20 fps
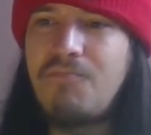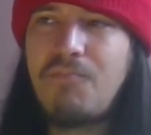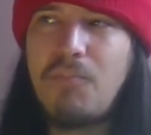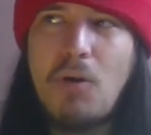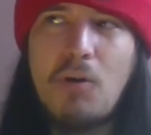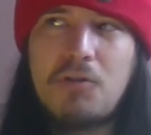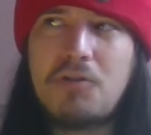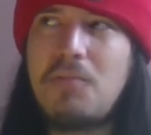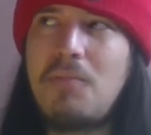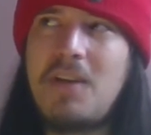
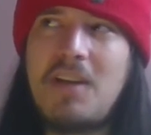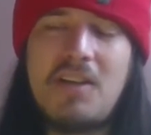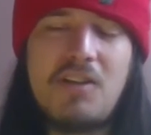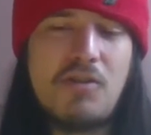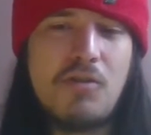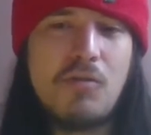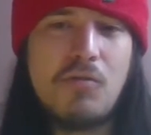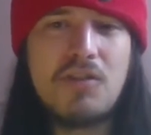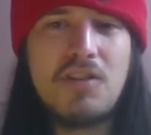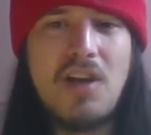possibly a
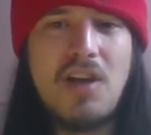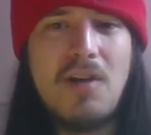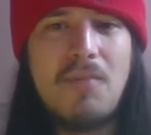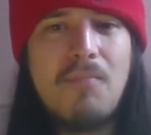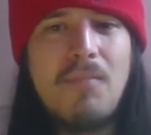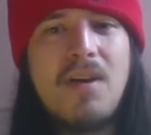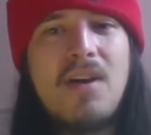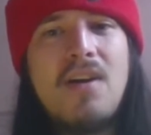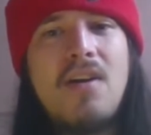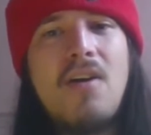
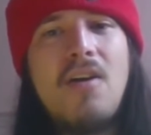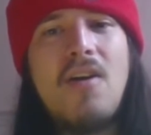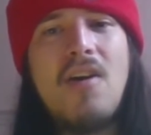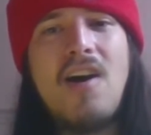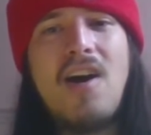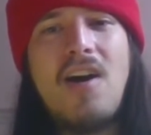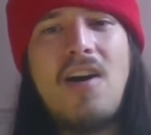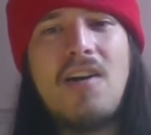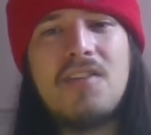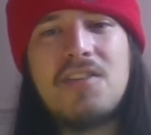short-term
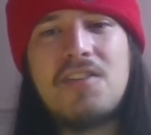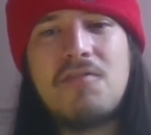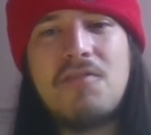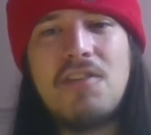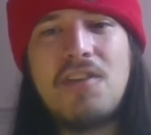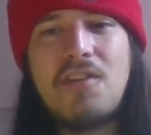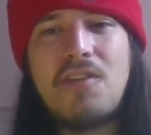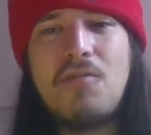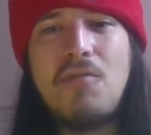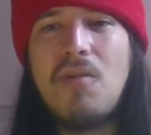answer
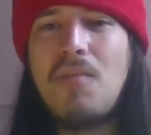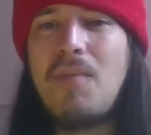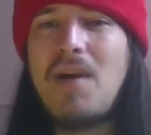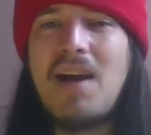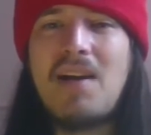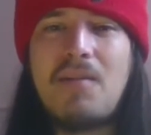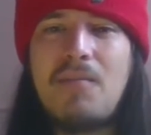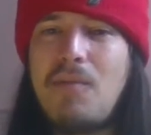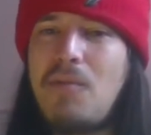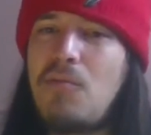at the
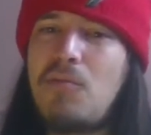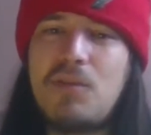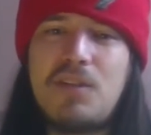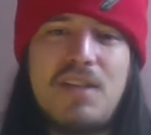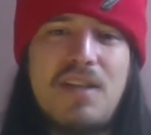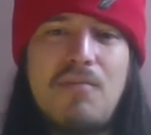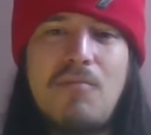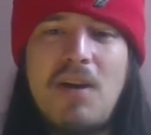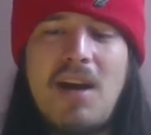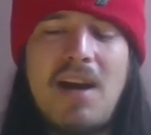quarterback, but we'll
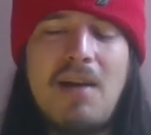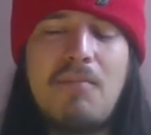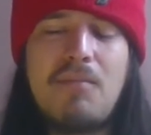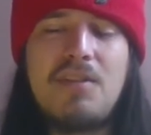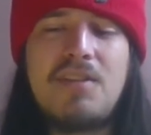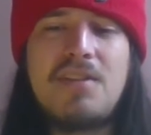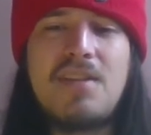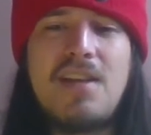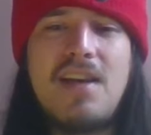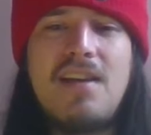see what
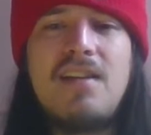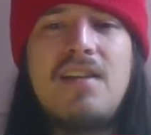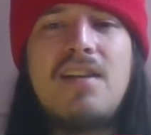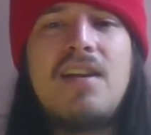happens there.